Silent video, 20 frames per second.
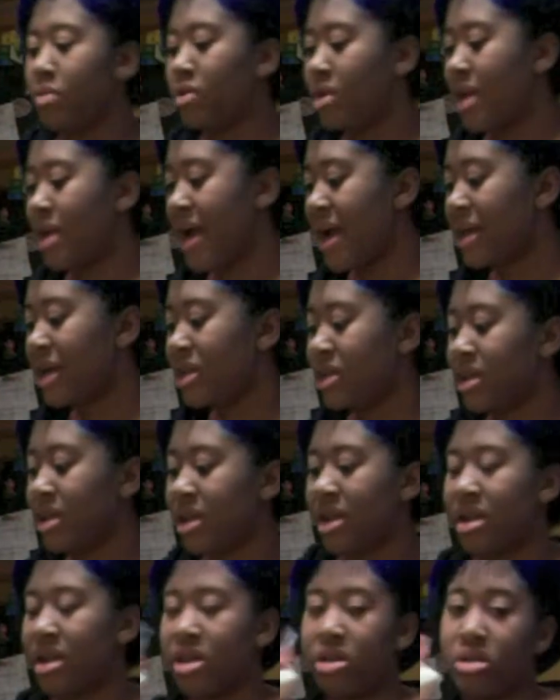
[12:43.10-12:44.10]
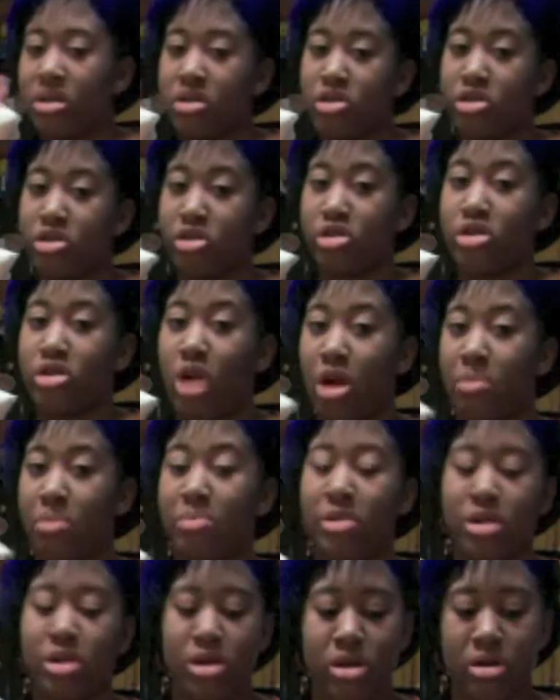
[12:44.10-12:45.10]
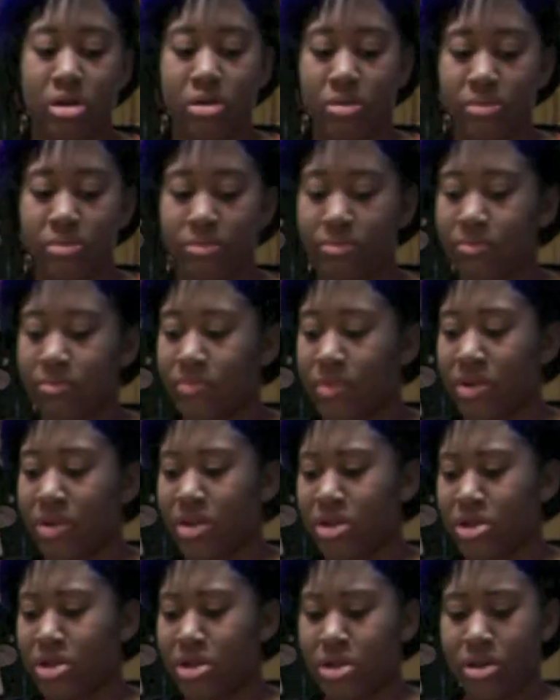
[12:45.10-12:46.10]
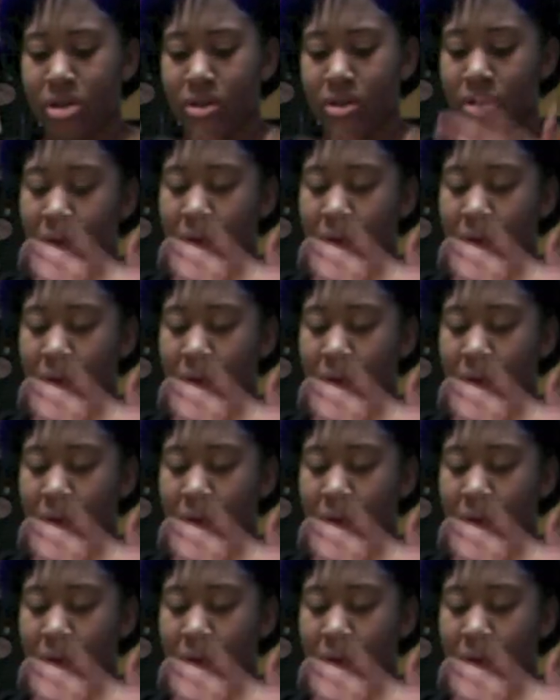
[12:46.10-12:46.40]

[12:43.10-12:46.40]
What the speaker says: going to actually get sharper scissors.